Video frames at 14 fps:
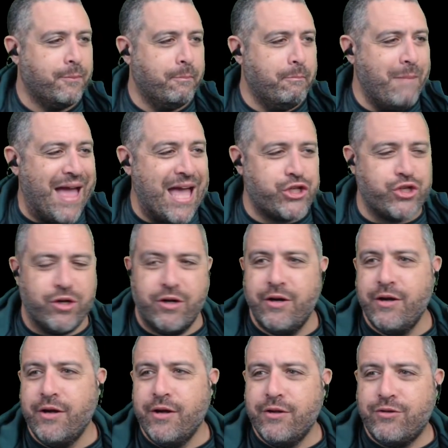Masher.
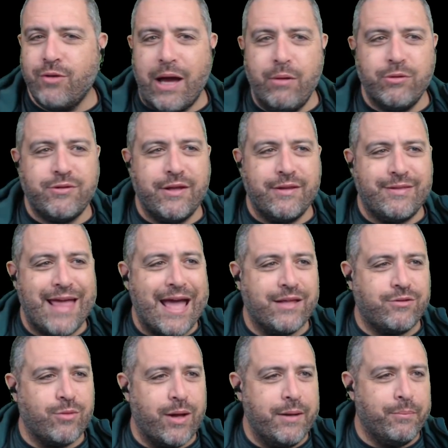So I was at that,
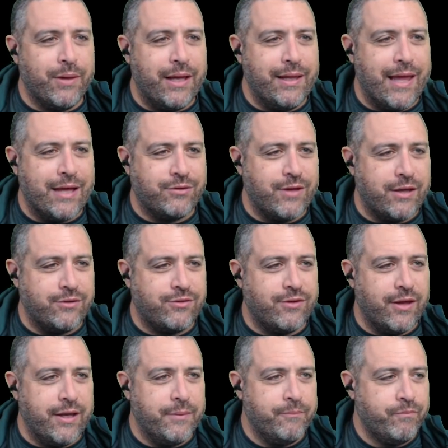so I didn't play last night's
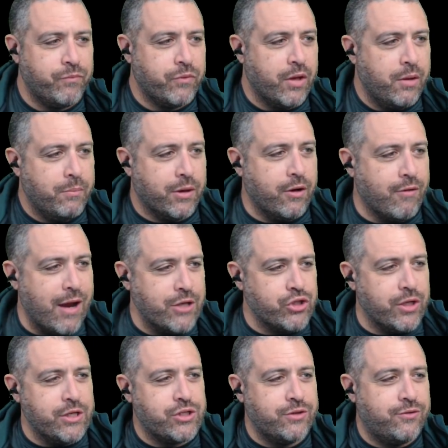slate. But
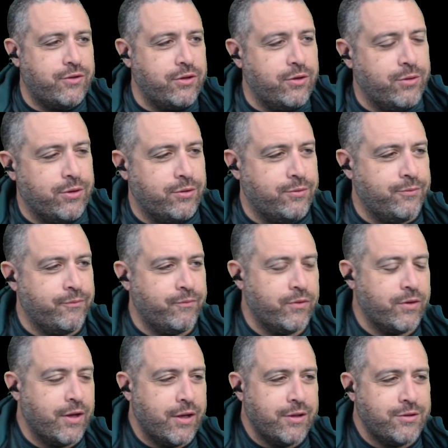congratulations to you, dude.
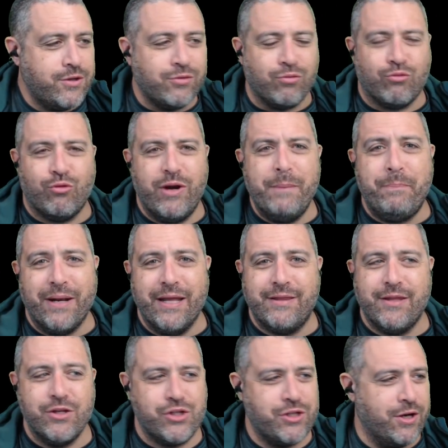just ripping it
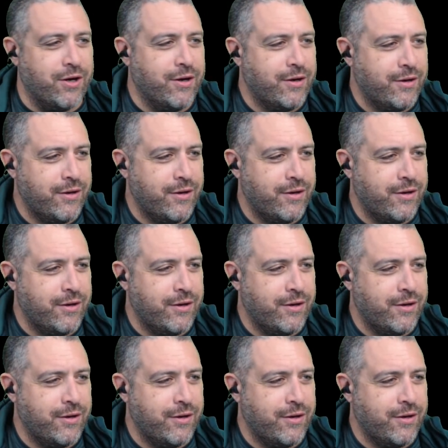this year.